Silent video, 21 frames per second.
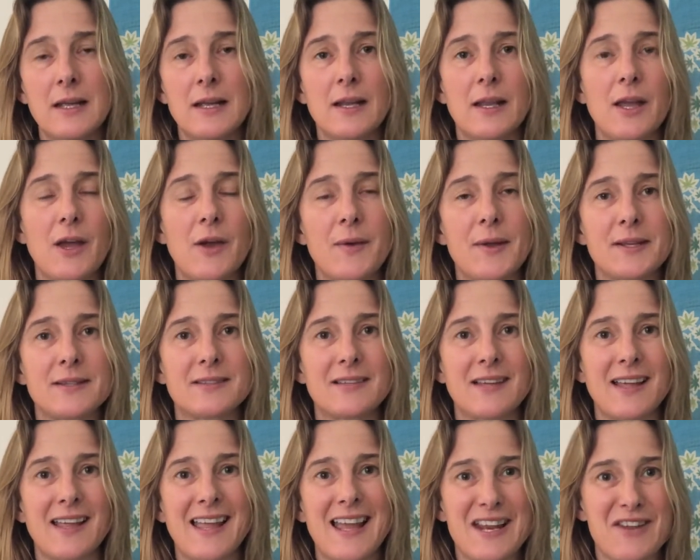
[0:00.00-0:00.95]
going to
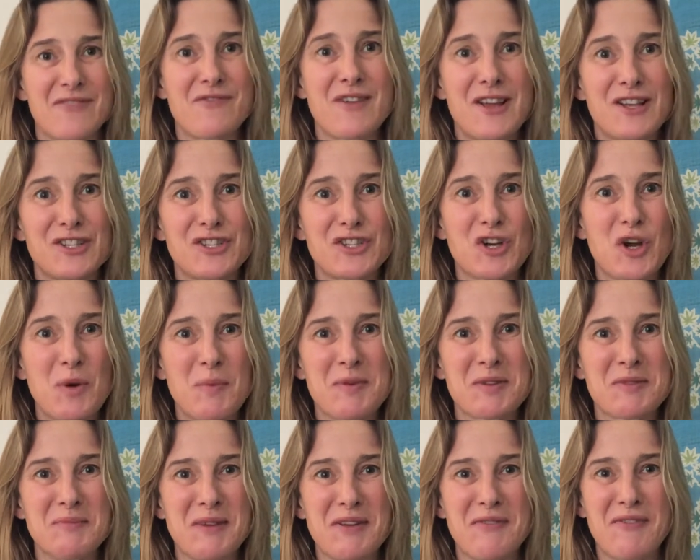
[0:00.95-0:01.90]
get a real job as
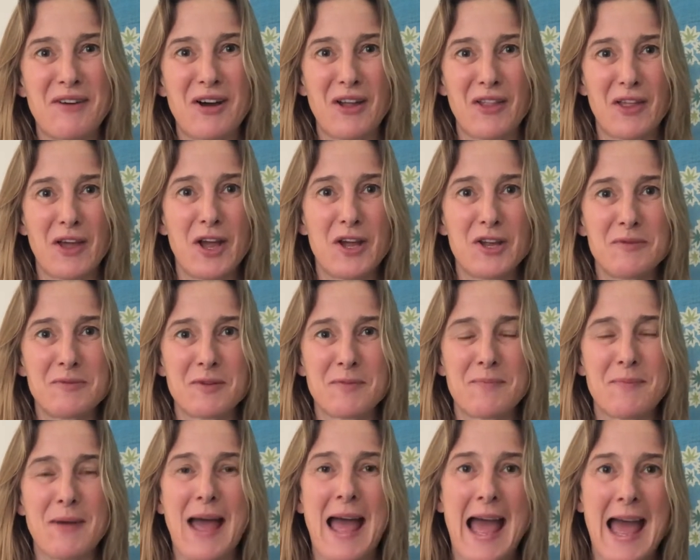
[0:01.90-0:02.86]
my father hoped,
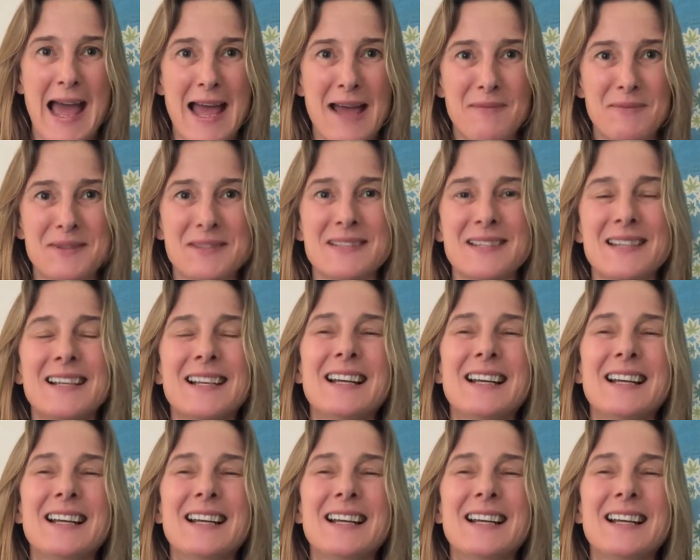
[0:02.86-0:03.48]
perhaps,